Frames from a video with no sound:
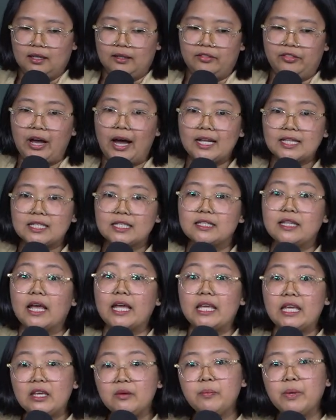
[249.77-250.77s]
That's the
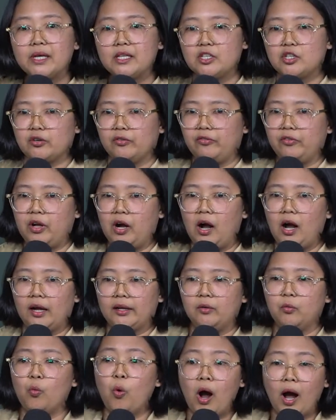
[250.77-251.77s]
image of
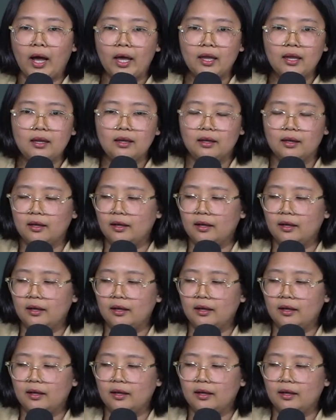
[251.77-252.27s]
God. Why?